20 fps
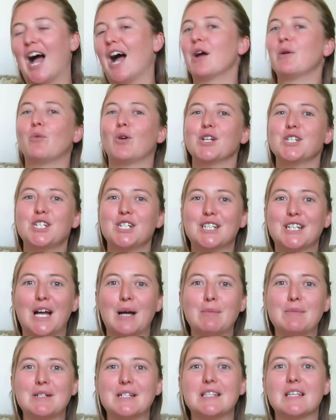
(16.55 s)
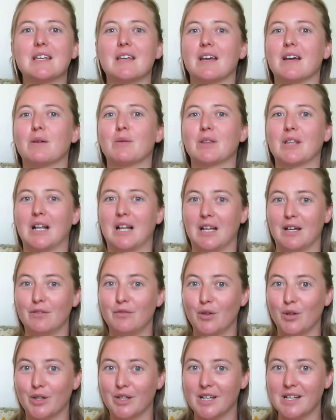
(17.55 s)
I want you to come into the year with clear
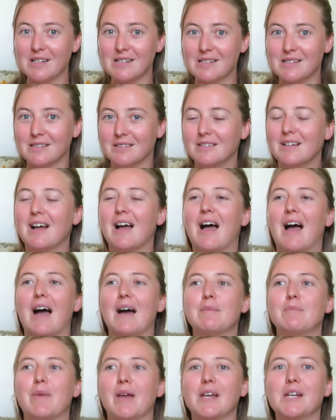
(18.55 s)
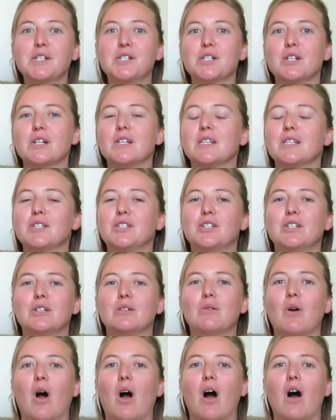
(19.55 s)
focus and make sure that
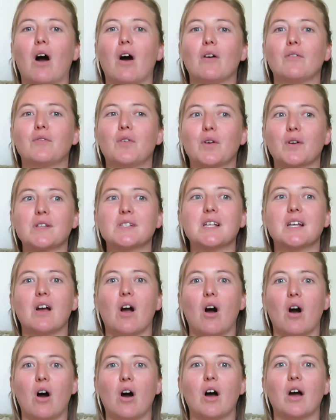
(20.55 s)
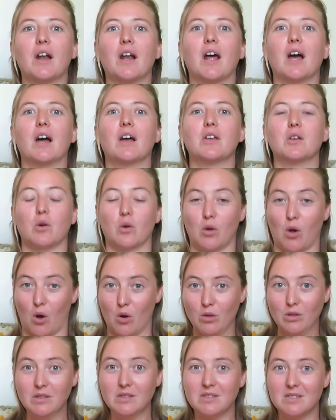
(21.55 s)
you are focusing on your
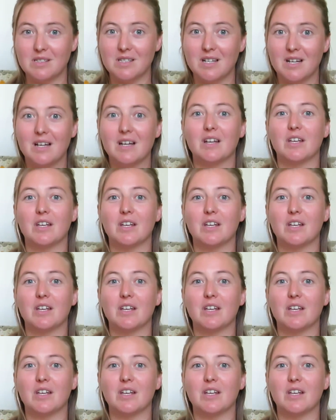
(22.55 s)
goals,